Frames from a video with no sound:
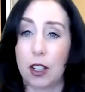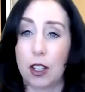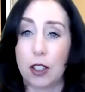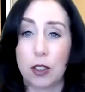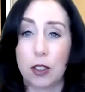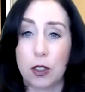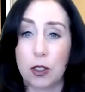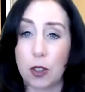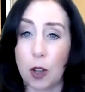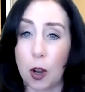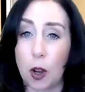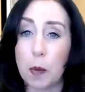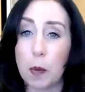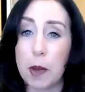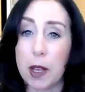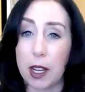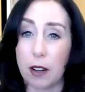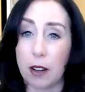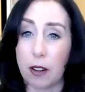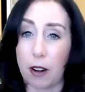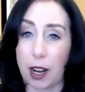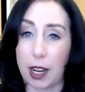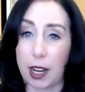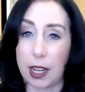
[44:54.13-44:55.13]
so
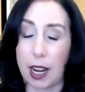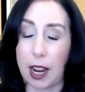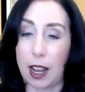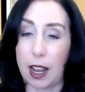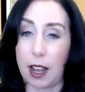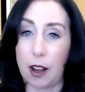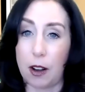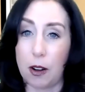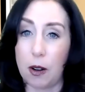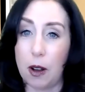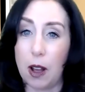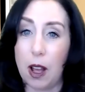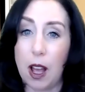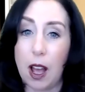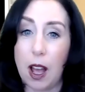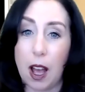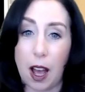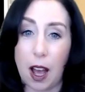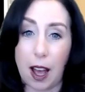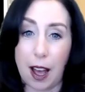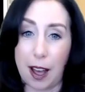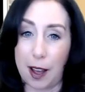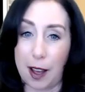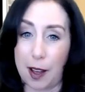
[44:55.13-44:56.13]
big right now
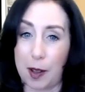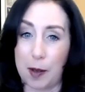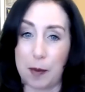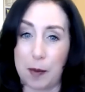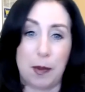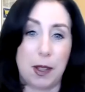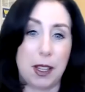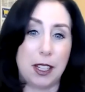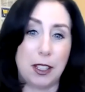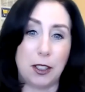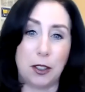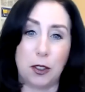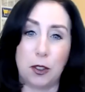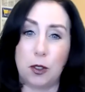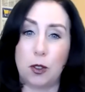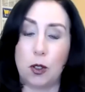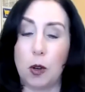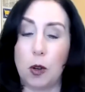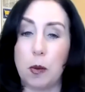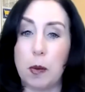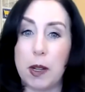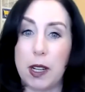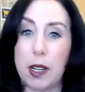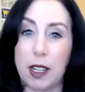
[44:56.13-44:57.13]
um, in
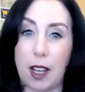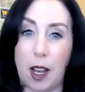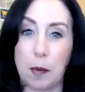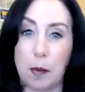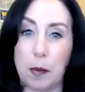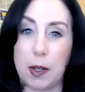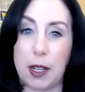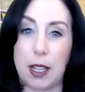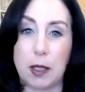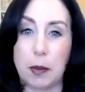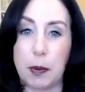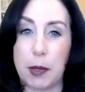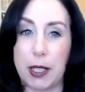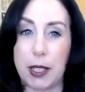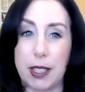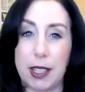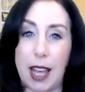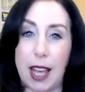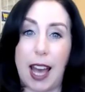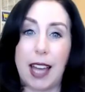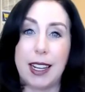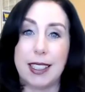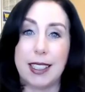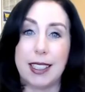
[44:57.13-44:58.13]
so many companies because
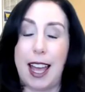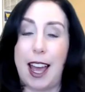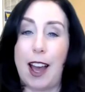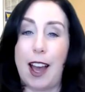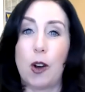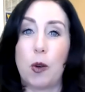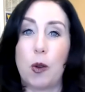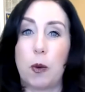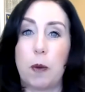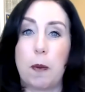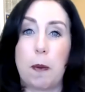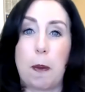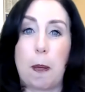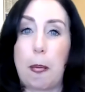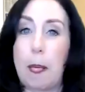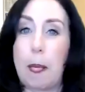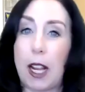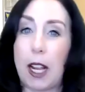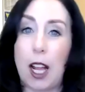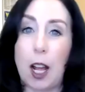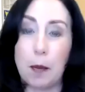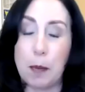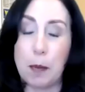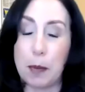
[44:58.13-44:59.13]
that is how
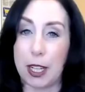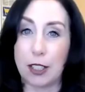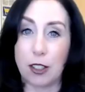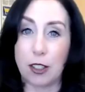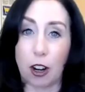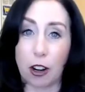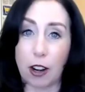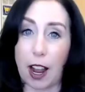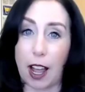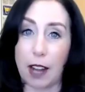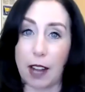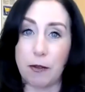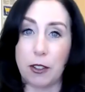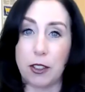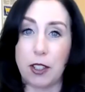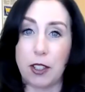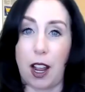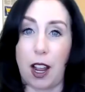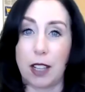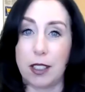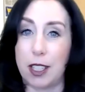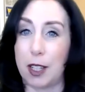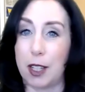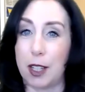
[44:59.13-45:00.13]
companies are
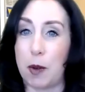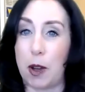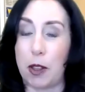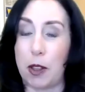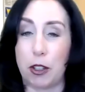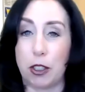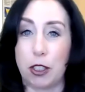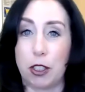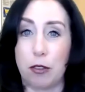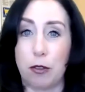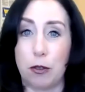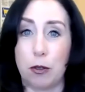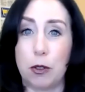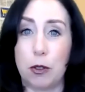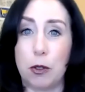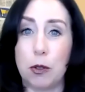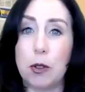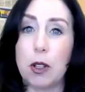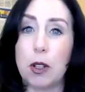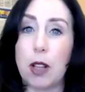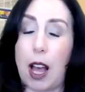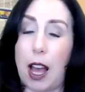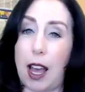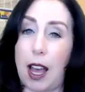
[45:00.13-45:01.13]
advertising, whether it's through Google